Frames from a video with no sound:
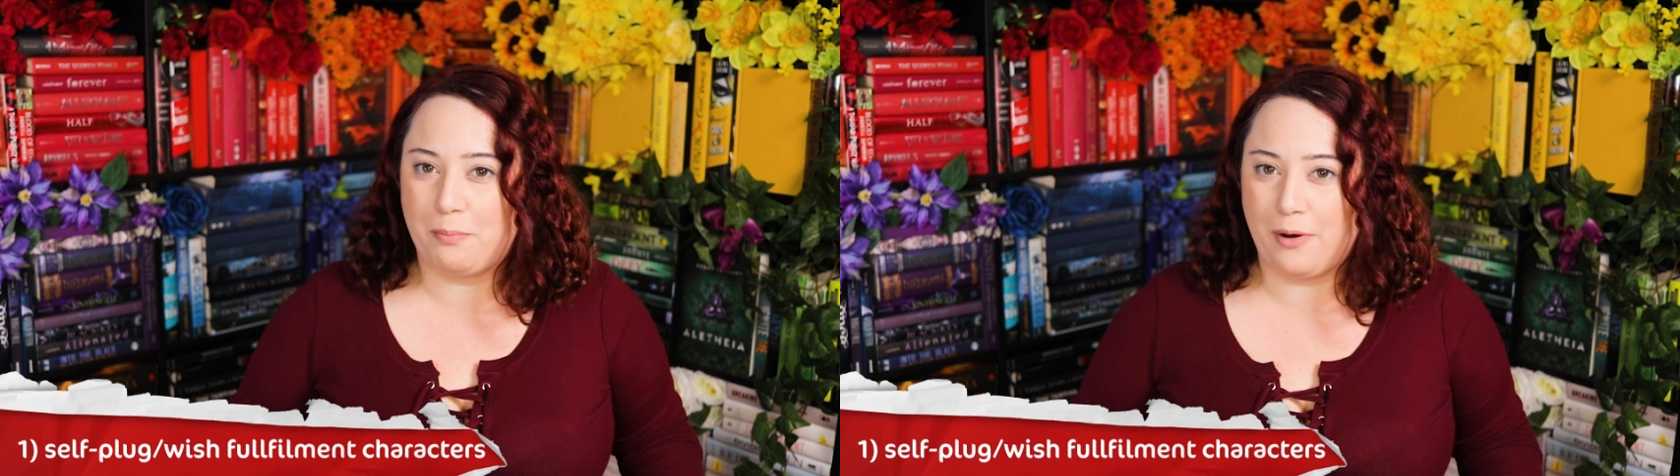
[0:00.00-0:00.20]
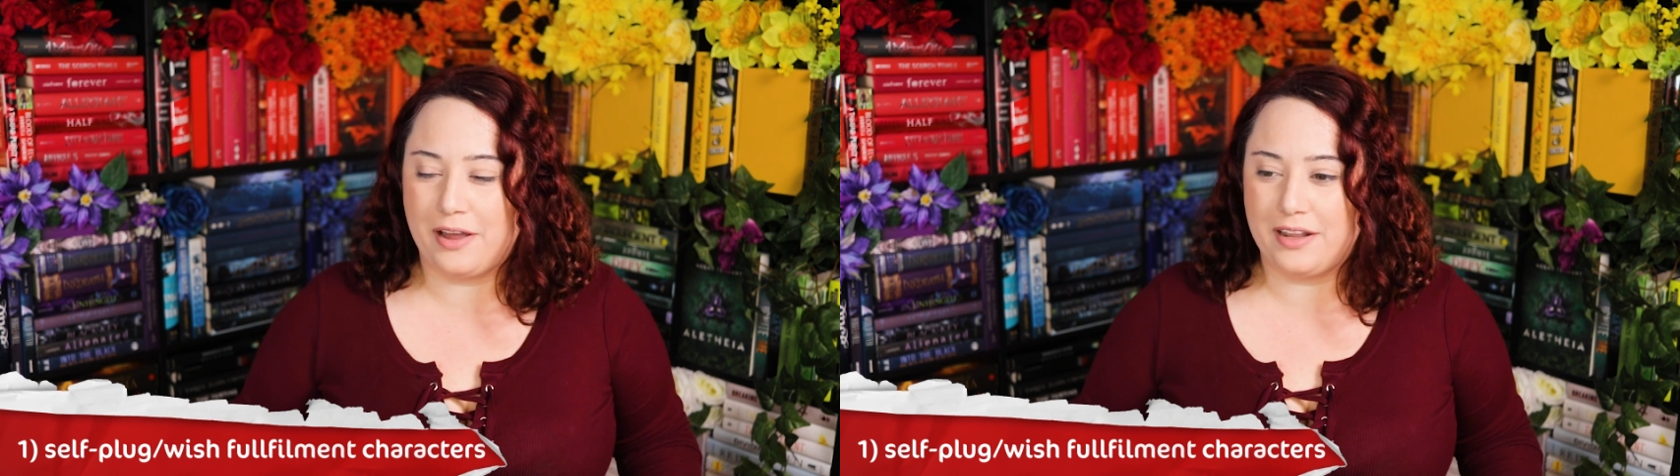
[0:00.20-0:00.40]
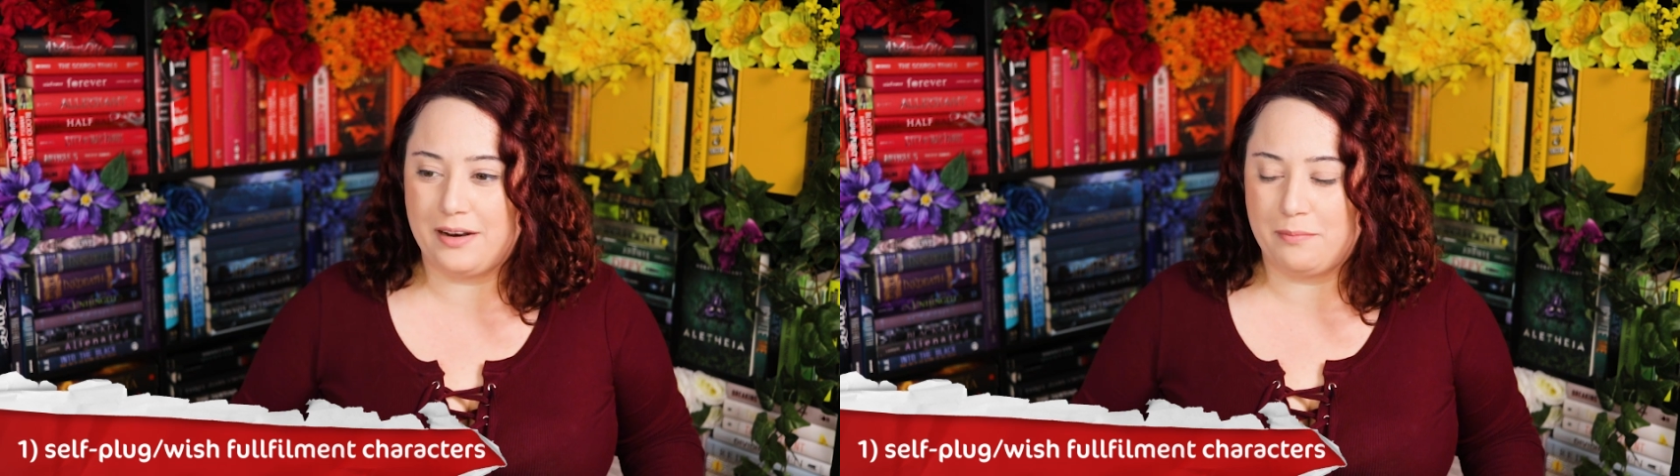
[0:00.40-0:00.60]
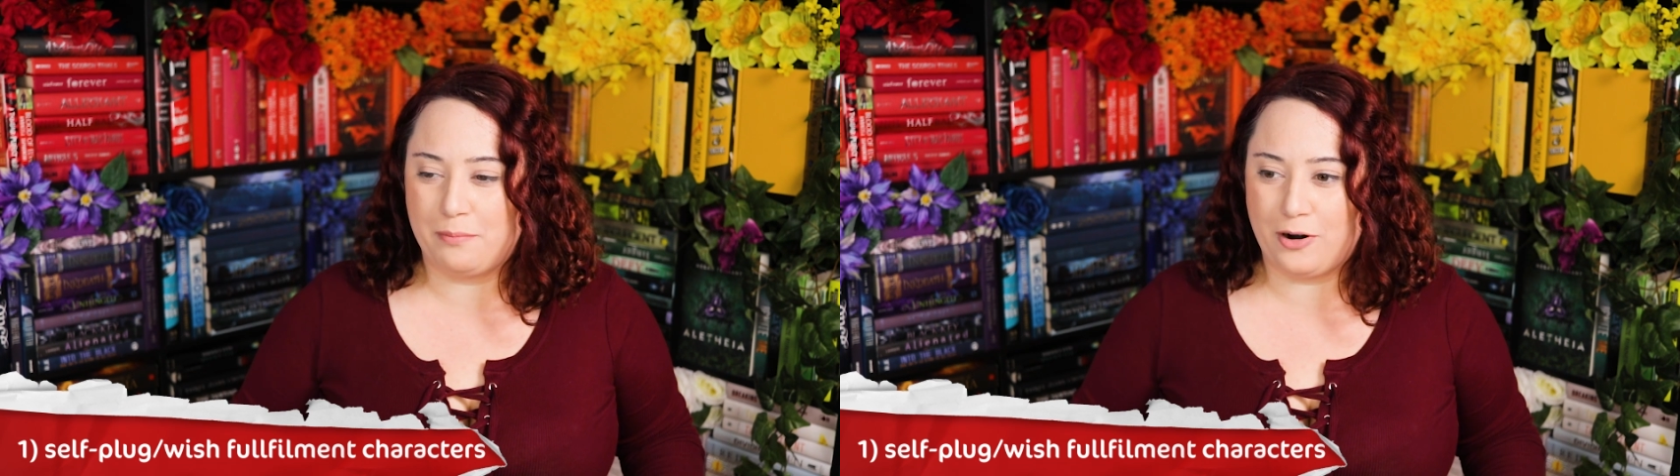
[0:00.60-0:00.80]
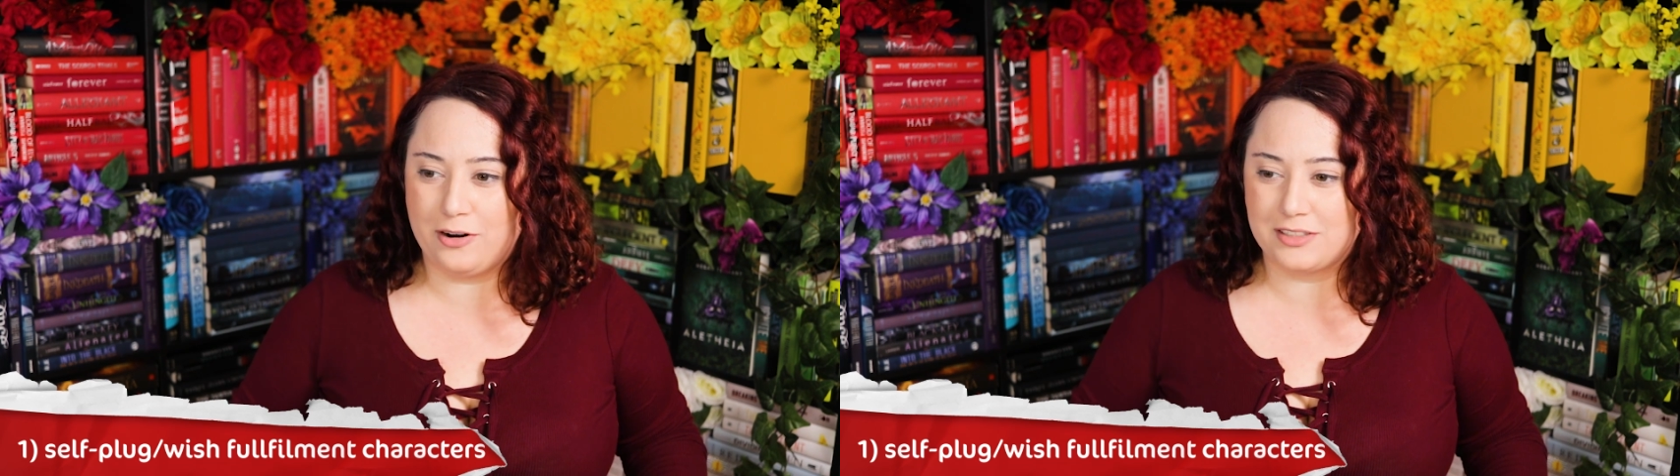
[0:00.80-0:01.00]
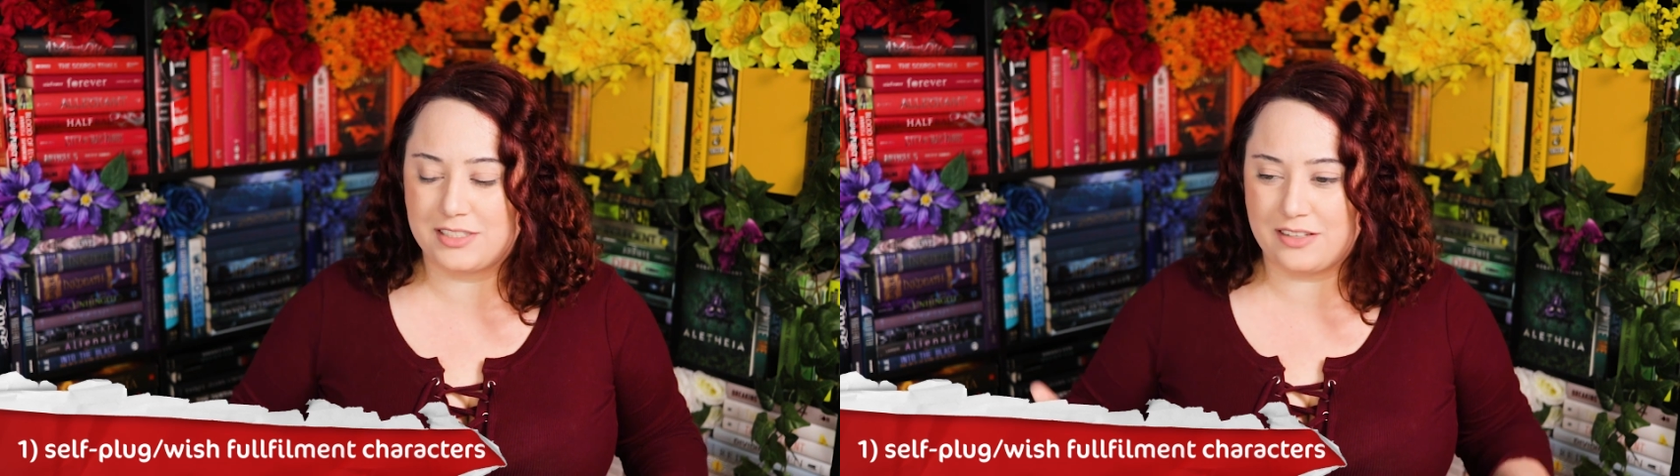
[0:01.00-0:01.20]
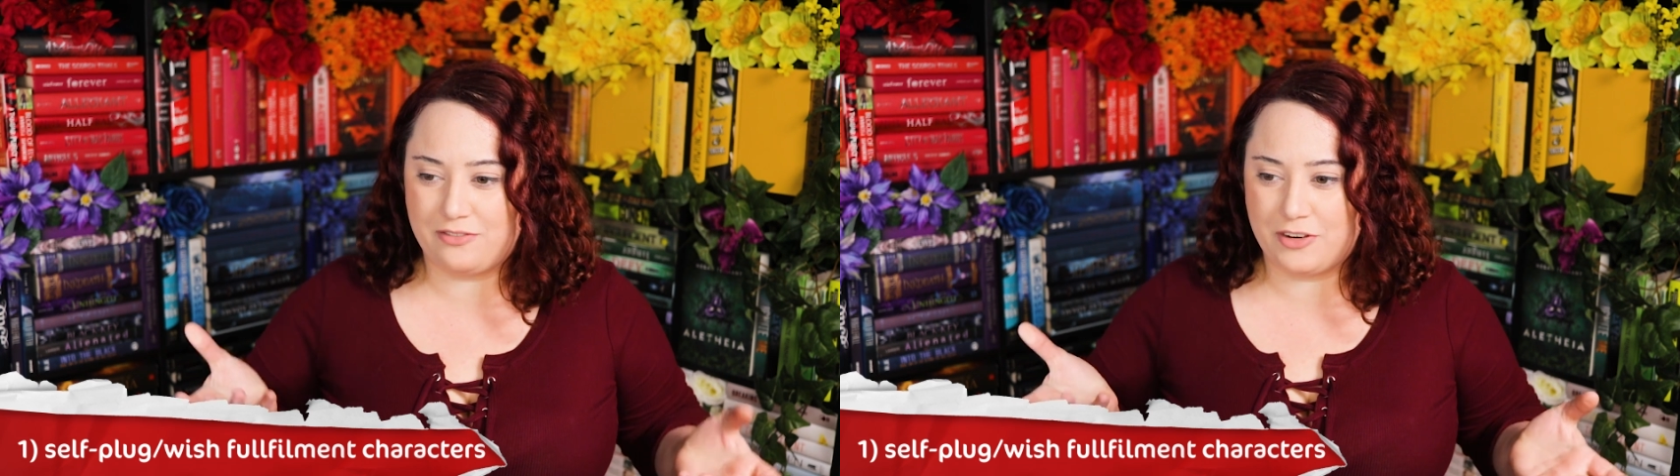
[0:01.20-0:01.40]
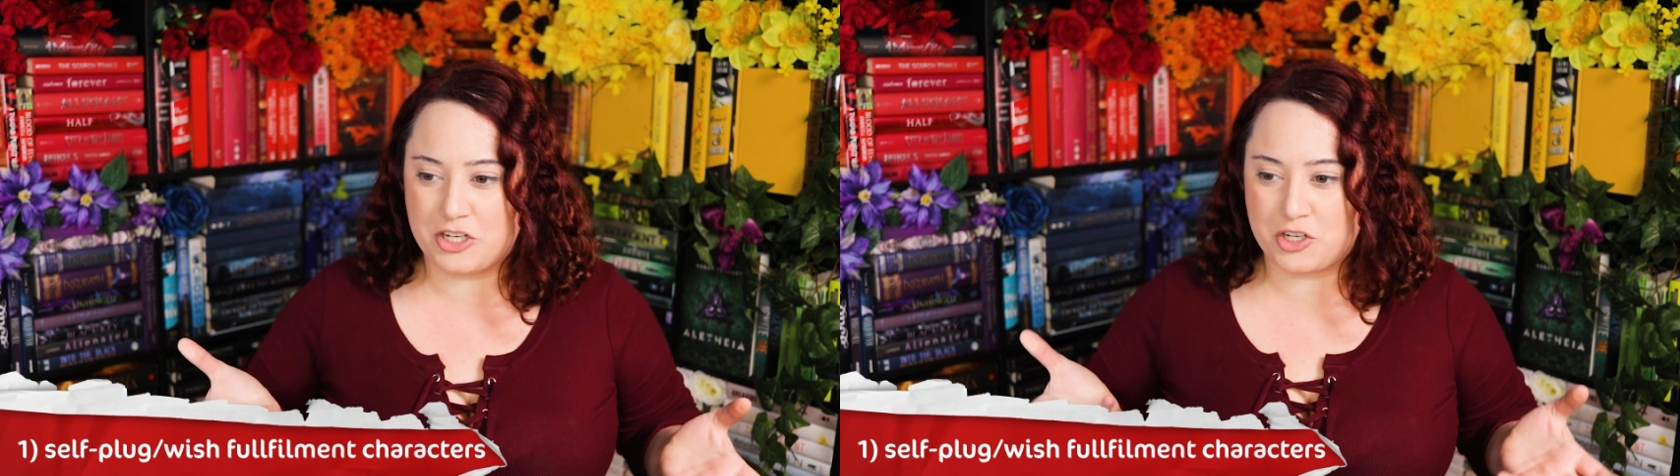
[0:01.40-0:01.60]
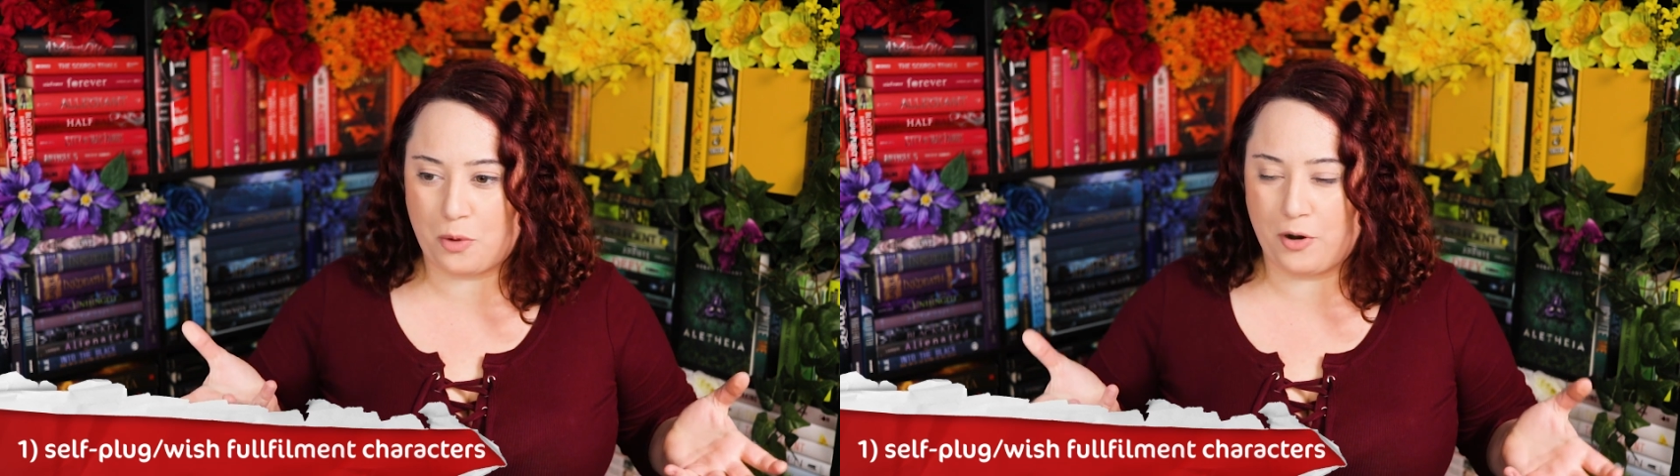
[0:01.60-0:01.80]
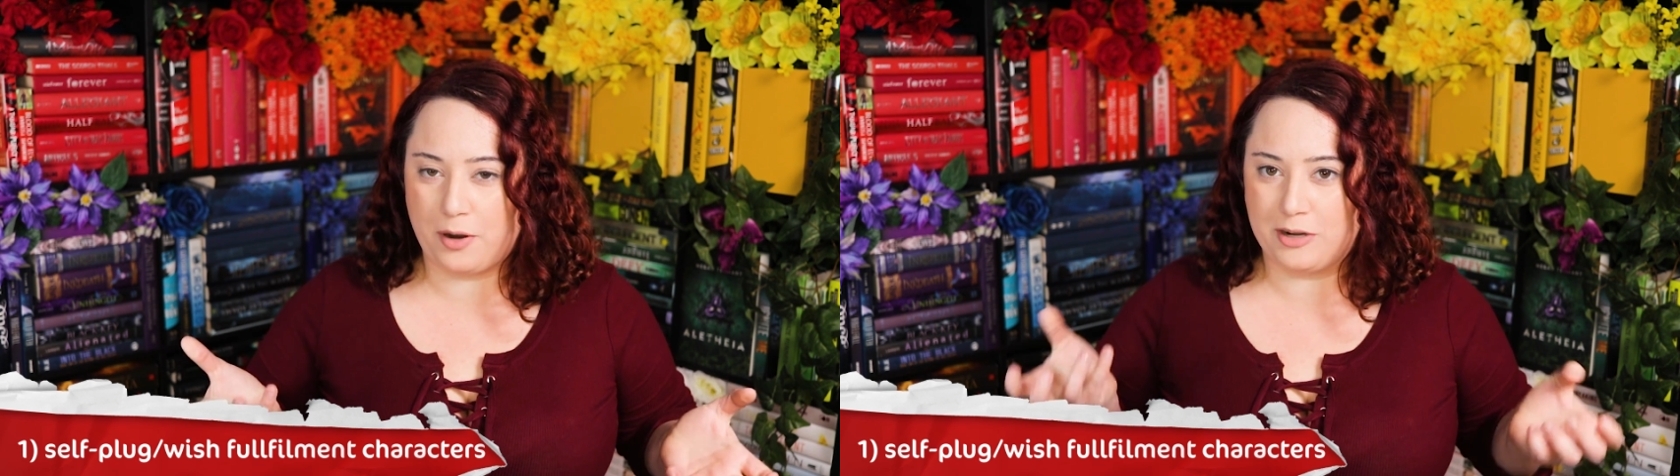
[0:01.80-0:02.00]
but birds and fish are
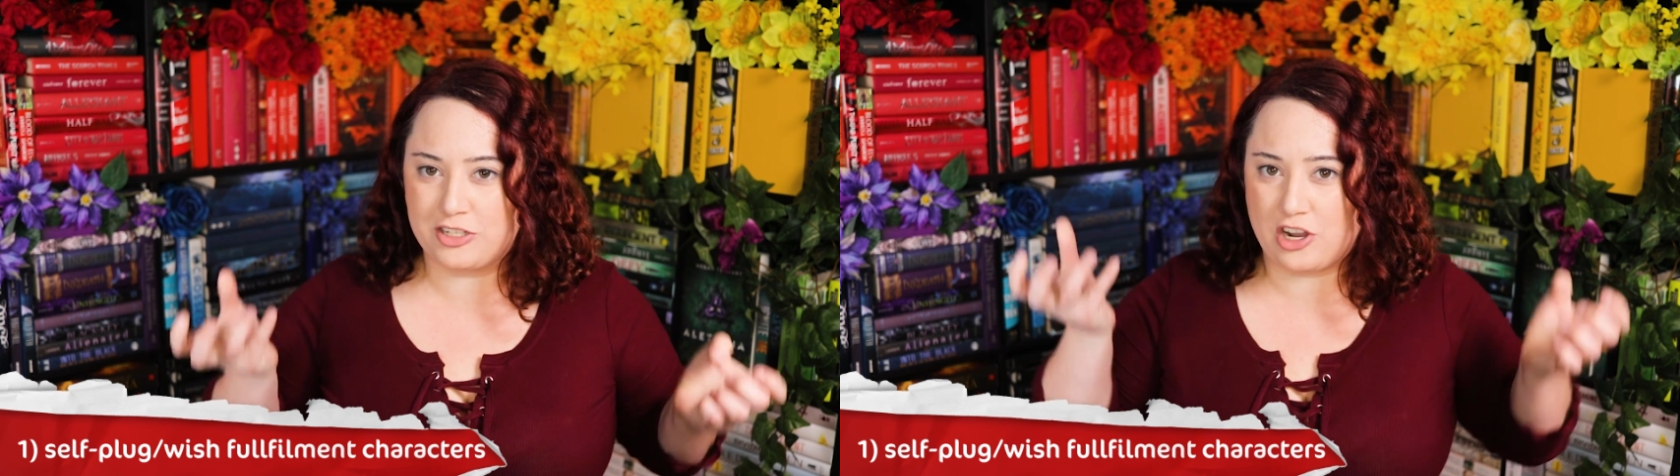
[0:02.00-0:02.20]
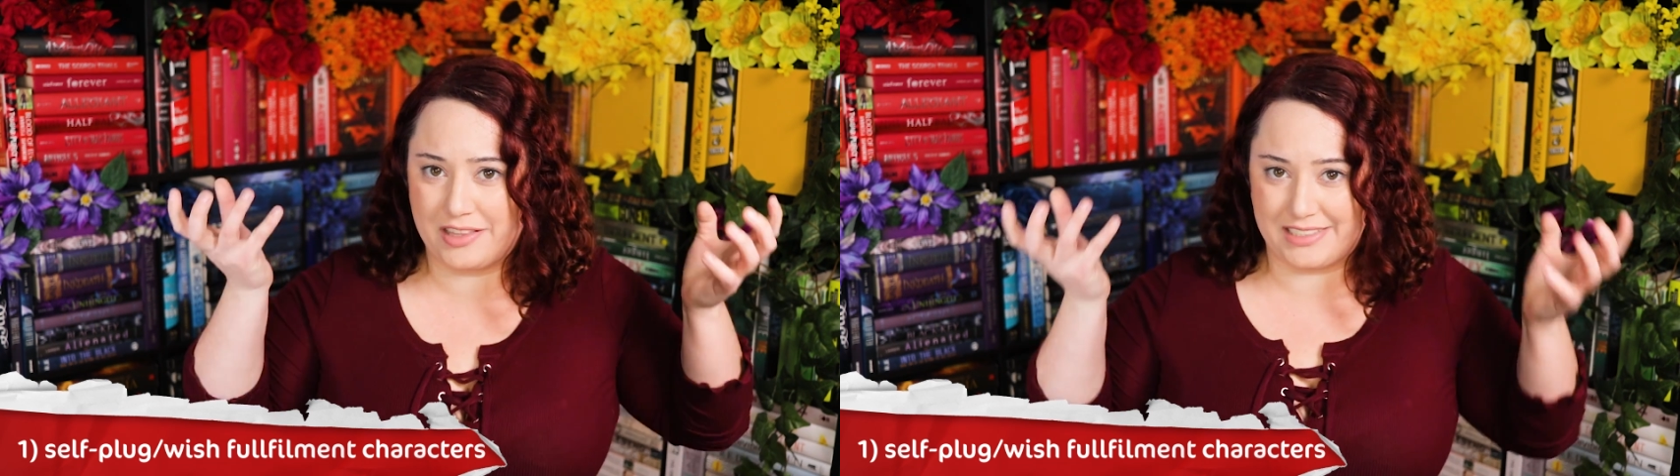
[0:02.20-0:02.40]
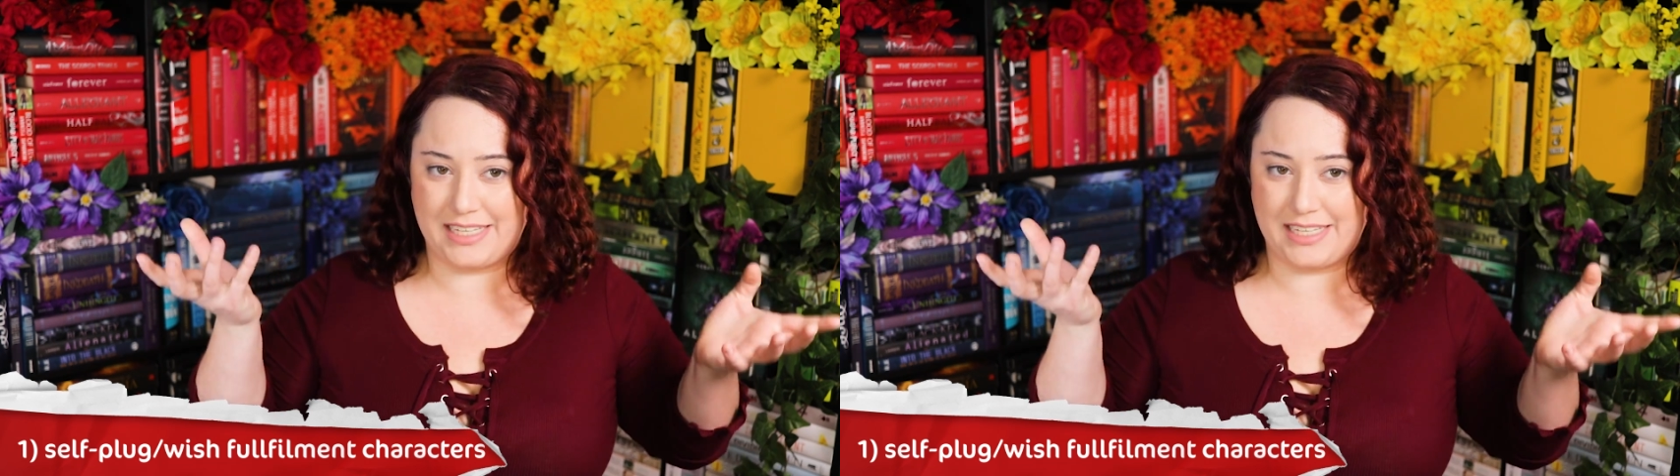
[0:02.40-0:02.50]
pretty much on the